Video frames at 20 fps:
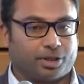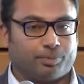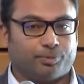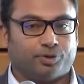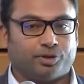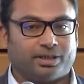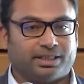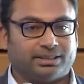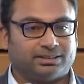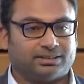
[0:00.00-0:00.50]

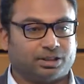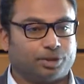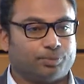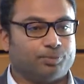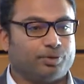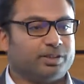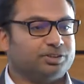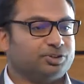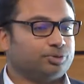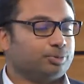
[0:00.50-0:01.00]
communities and
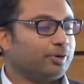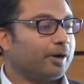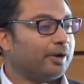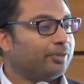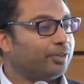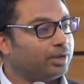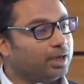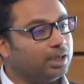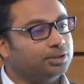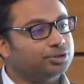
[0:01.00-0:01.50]
communities from
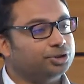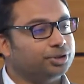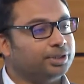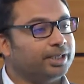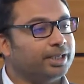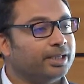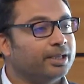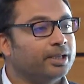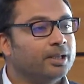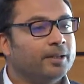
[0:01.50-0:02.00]
around the
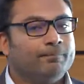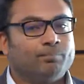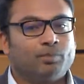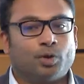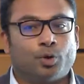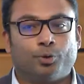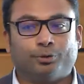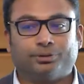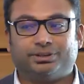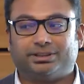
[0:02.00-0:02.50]
country
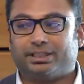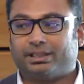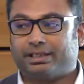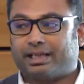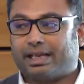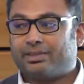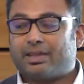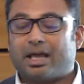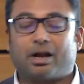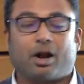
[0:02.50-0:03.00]
who didn't
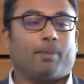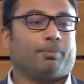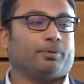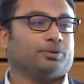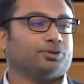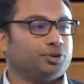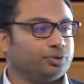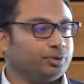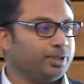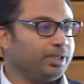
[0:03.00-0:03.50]
get that
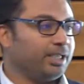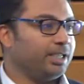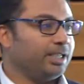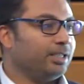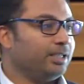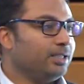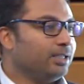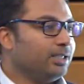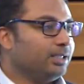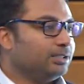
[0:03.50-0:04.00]

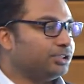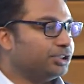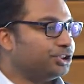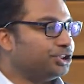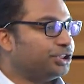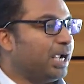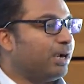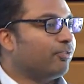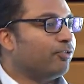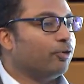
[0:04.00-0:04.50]
opportunity to
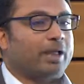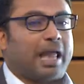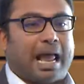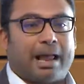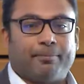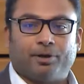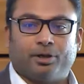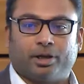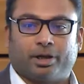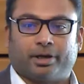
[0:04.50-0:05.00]
share
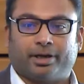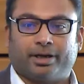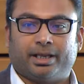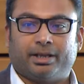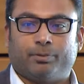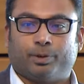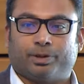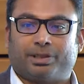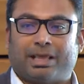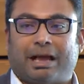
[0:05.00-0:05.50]

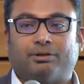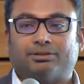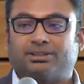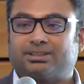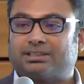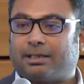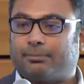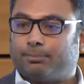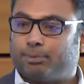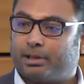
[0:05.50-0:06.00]
vocabulary with
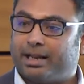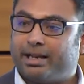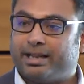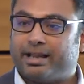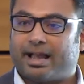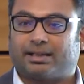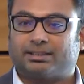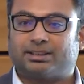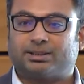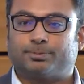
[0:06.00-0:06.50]
outside
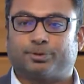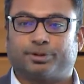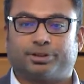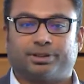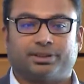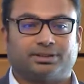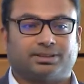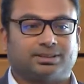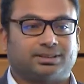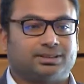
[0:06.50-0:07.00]
planning
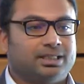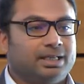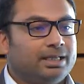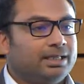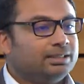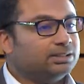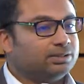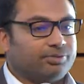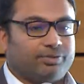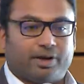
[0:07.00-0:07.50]
experts,
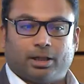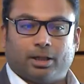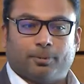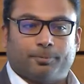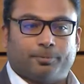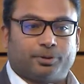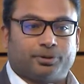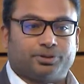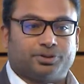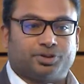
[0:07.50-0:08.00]

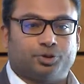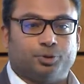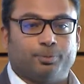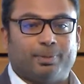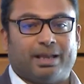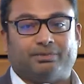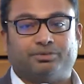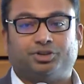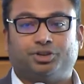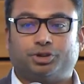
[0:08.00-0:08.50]
developers who
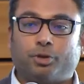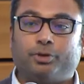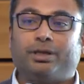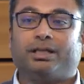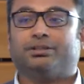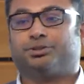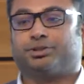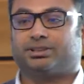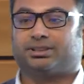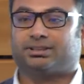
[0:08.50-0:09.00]
may have shown
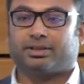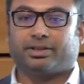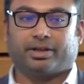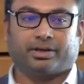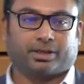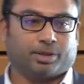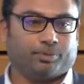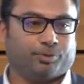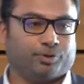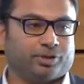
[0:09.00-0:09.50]
interest in
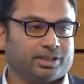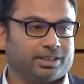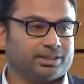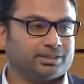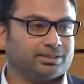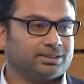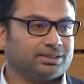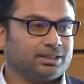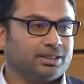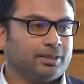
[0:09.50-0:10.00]
their
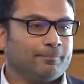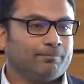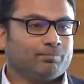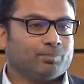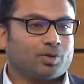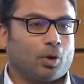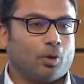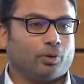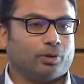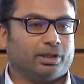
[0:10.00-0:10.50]
communities,
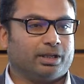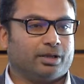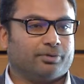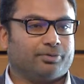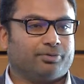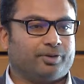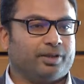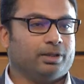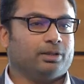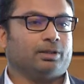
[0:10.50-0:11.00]
only to
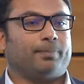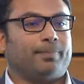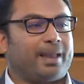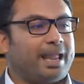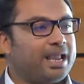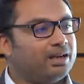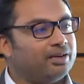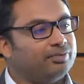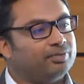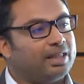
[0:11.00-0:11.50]
feel the
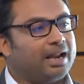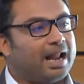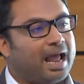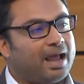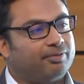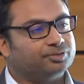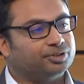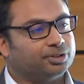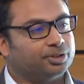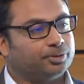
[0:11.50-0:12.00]
pain of that
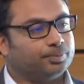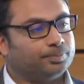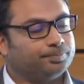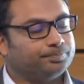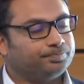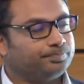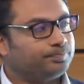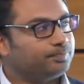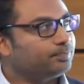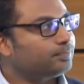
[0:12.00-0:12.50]
after.
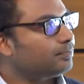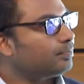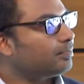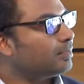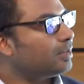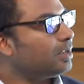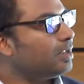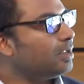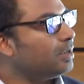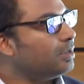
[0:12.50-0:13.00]

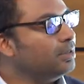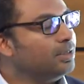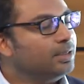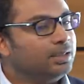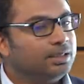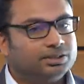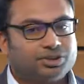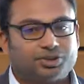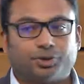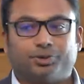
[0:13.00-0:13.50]

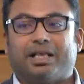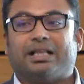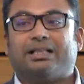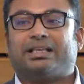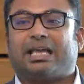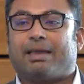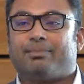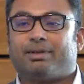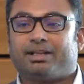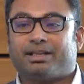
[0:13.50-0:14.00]
So then
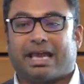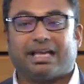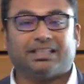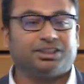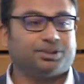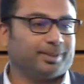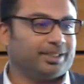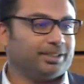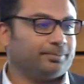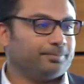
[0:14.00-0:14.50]
came
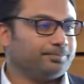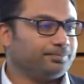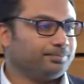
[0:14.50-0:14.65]
engagement.